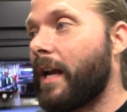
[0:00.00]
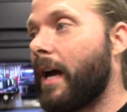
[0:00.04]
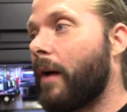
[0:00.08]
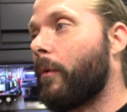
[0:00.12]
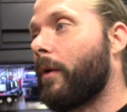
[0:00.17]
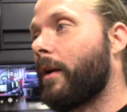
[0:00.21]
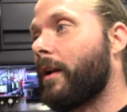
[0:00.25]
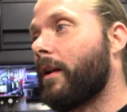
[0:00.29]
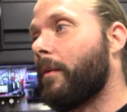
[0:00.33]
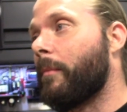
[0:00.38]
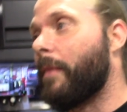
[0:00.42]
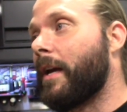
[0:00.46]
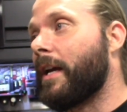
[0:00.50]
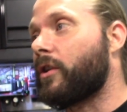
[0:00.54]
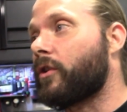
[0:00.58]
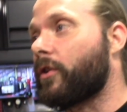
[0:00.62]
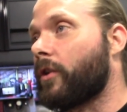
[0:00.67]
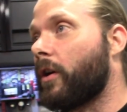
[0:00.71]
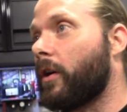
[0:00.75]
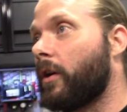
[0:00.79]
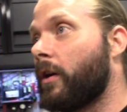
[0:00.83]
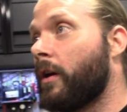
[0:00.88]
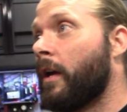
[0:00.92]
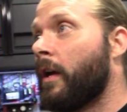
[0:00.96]
I wanted to make
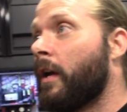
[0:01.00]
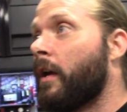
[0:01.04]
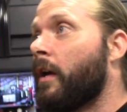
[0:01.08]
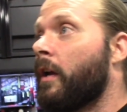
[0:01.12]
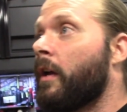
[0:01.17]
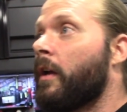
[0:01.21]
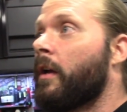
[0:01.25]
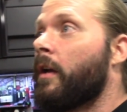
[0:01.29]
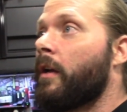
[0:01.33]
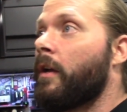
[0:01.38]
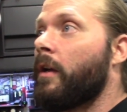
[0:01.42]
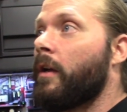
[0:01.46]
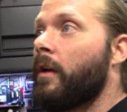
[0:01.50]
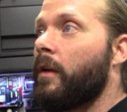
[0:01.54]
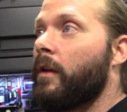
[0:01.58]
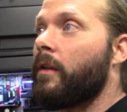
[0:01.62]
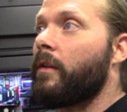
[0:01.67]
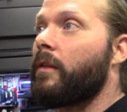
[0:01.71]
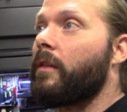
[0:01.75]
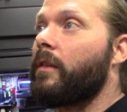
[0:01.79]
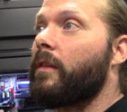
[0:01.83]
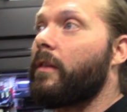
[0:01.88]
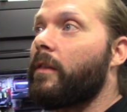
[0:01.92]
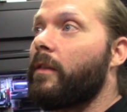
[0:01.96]
sure
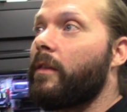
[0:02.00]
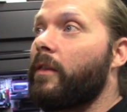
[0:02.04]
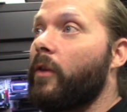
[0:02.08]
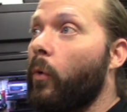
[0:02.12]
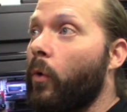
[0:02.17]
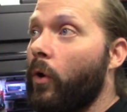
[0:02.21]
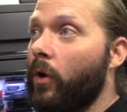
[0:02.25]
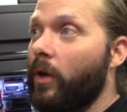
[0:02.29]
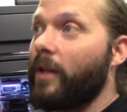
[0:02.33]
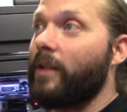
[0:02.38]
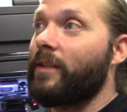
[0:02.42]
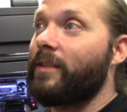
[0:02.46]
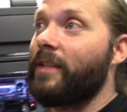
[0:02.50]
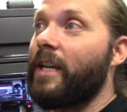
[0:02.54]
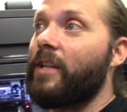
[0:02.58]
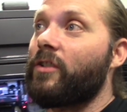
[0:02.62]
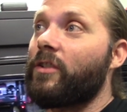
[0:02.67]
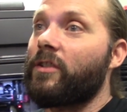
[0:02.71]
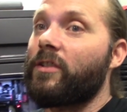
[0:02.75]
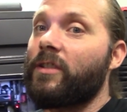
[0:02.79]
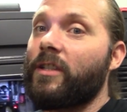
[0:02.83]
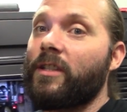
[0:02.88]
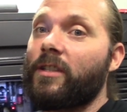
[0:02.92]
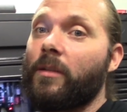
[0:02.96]
the
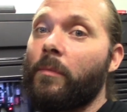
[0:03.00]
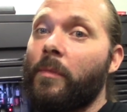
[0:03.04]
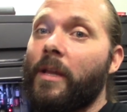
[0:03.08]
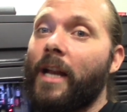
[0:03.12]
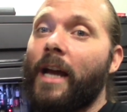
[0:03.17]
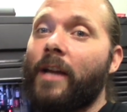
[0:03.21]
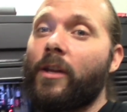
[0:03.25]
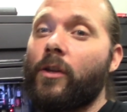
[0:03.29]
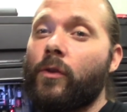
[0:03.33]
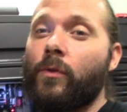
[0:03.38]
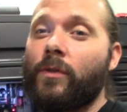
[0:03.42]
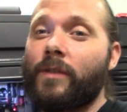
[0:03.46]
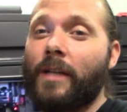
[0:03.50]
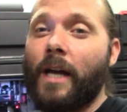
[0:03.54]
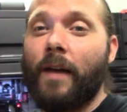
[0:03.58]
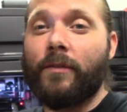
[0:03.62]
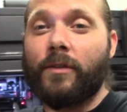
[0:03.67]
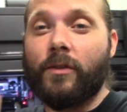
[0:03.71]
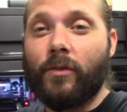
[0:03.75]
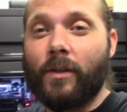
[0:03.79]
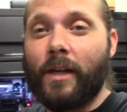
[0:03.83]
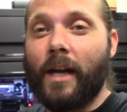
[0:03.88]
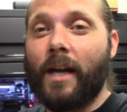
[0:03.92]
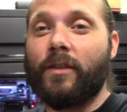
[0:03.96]
organization system that I use,
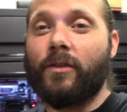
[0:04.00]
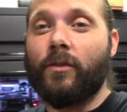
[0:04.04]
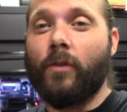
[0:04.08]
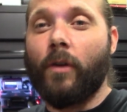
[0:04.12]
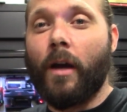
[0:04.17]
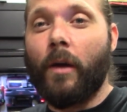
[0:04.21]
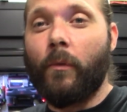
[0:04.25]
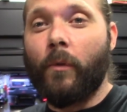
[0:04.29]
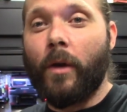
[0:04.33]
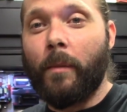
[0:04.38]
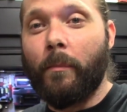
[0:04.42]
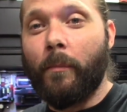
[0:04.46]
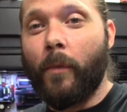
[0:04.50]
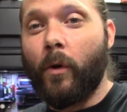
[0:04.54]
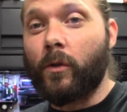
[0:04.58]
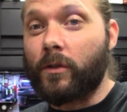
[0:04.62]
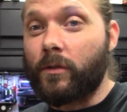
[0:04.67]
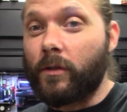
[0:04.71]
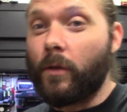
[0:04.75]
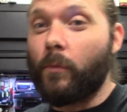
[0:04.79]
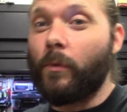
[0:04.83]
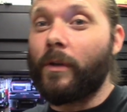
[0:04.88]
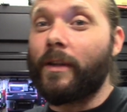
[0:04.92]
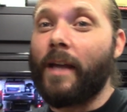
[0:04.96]
obviously you guys know I went
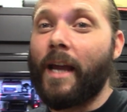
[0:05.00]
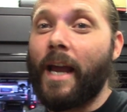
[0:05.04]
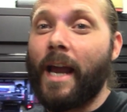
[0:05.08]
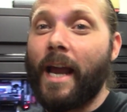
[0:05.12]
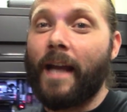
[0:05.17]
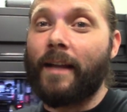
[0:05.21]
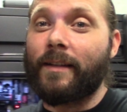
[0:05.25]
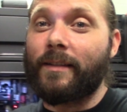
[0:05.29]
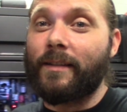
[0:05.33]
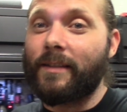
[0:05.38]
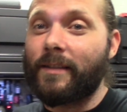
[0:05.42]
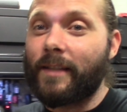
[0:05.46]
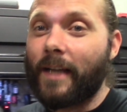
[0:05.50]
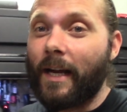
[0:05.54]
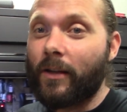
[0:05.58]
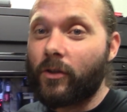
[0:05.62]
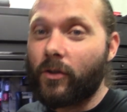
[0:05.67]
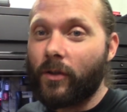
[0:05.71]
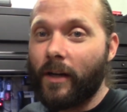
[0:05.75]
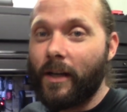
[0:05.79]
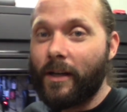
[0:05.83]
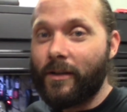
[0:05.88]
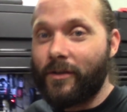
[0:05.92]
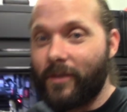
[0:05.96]
mostly with the Hanson style
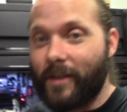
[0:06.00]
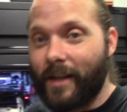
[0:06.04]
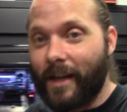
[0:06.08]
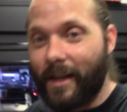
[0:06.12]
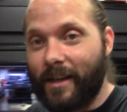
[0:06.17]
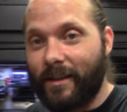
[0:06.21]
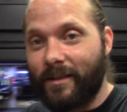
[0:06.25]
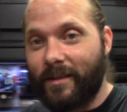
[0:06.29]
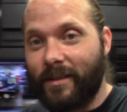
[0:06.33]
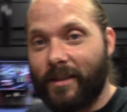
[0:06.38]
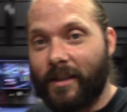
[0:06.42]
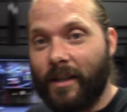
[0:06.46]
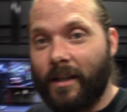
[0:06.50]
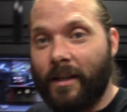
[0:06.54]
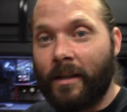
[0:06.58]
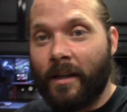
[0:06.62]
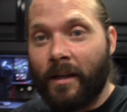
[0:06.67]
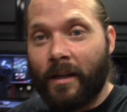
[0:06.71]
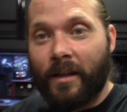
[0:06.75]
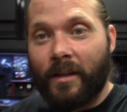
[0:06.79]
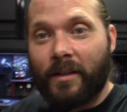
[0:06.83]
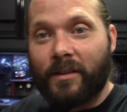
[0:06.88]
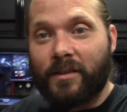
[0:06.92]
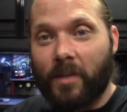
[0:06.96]
trays. You guys can see
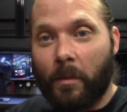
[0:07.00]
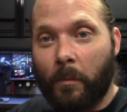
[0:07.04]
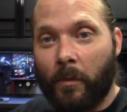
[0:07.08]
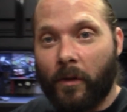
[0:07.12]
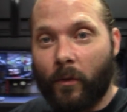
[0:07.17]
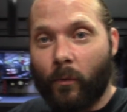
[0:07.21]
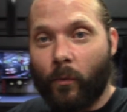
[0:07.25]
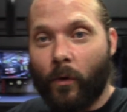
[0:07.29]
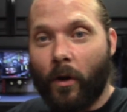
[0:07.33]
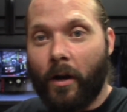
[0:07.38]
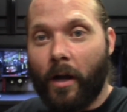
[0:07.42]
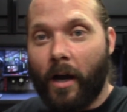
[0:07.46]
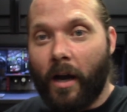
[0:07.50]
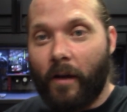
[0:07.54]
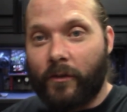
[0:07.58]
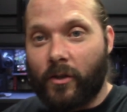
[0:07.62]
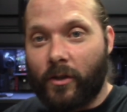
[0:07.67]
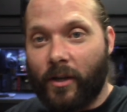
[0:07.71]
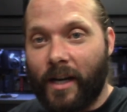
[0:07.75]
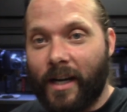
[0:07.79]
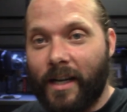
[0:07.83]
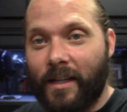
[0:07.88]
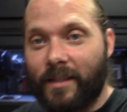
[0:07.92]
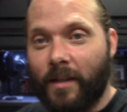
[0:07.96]
some of the runoff
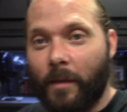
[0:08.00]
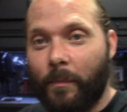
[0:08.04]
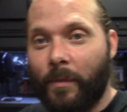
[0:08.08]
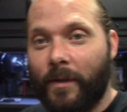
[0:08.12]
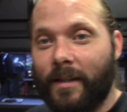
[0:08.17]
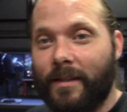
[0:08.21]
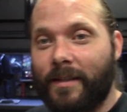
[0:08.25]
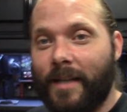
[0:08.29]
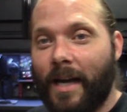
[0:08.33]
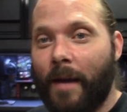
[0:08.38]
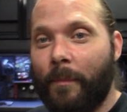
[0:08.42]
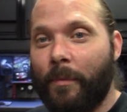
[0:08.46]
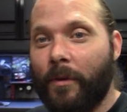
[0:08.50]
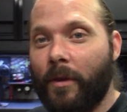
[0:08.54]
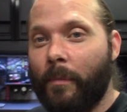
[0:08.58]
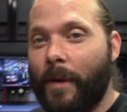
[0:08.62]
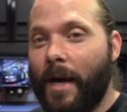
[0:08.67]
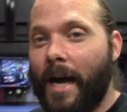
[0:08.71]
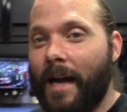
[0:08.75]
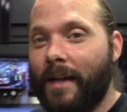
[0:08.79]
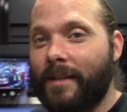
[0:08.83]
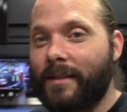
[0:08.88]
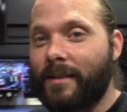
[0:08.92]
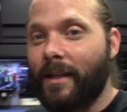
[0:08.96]
trays up at the top of the
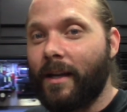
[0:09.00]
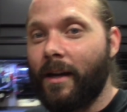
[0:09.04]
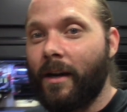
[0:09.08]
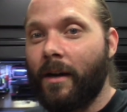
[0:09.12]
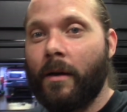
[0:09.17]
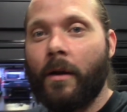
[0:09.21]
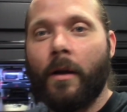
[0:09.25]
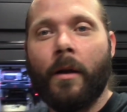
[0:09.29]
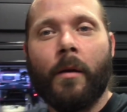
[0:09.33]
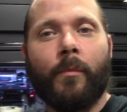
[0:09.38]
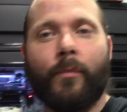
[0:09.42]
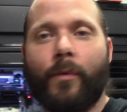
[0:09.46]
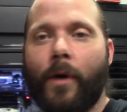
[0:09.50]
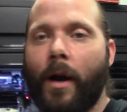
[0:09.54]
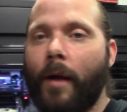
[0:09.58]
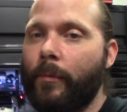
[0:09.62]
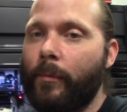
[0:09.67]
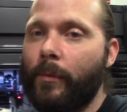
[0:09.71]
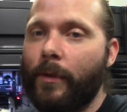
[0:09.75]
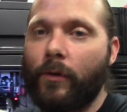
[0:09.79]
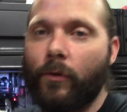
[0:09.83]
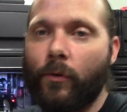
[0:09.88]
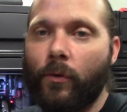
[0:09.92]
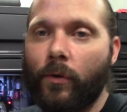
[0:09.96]
box there.
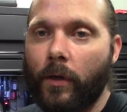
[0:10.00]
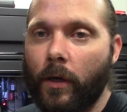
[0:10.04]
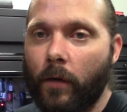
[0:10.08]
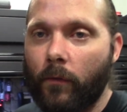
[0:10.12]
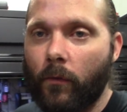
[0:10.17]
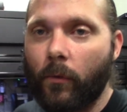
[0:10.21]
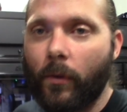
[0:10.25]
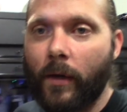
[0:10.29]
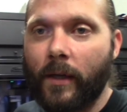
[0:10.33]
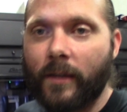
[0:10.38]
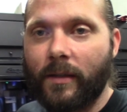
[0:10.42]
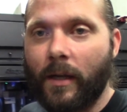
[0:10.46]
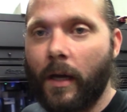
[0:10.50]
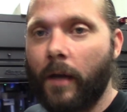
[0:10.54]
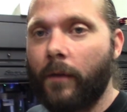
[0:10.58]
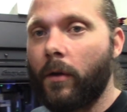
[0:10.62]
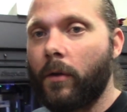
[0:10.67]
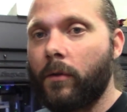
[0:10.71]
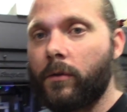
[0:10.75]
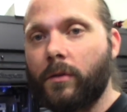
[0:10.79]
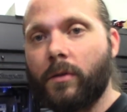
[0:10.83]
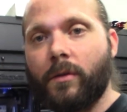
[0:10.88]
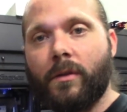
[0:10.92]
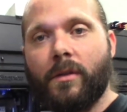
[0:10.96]
Probably be doing giveaways on
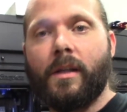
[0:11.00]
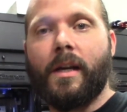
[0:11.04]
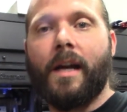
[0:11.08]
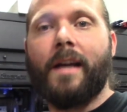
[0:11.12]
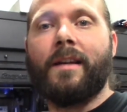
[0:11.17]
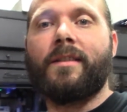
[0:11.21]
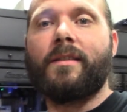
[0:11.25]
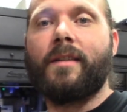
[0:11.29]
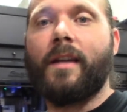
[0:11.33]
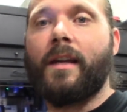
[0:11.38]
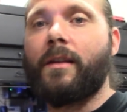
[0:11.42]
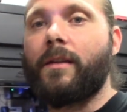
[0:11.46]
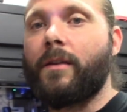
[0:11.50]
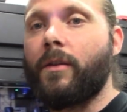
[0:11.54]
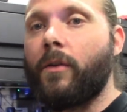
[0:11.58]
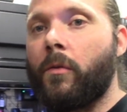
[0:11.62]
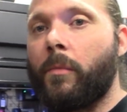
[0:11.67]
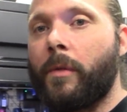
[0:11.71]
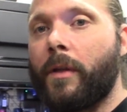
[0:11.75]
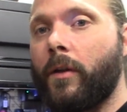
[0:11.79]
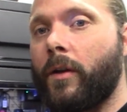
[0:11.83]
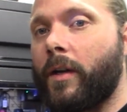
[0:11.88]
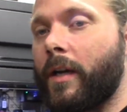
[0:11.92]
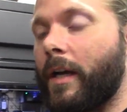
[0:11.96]
those, so you guys stay
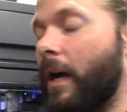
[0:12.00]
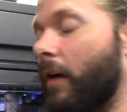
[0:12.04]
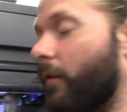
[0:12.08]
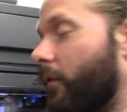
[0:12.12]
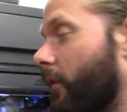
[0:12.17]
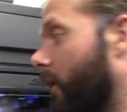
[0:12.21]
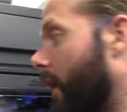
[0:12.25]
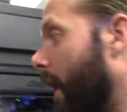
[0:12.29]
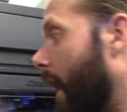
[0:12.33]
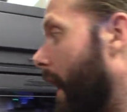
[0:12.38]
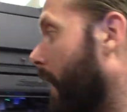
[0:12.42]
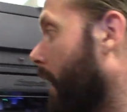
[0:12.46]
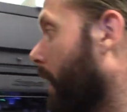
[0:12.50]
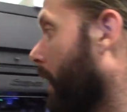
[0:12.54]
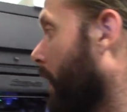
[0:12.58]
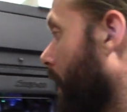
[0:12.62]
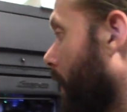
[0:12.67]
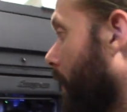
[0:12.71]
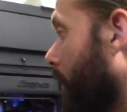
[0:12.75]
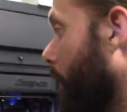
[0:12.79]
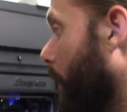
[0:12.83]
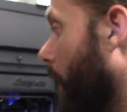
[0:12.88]
tuned, be looking out for that.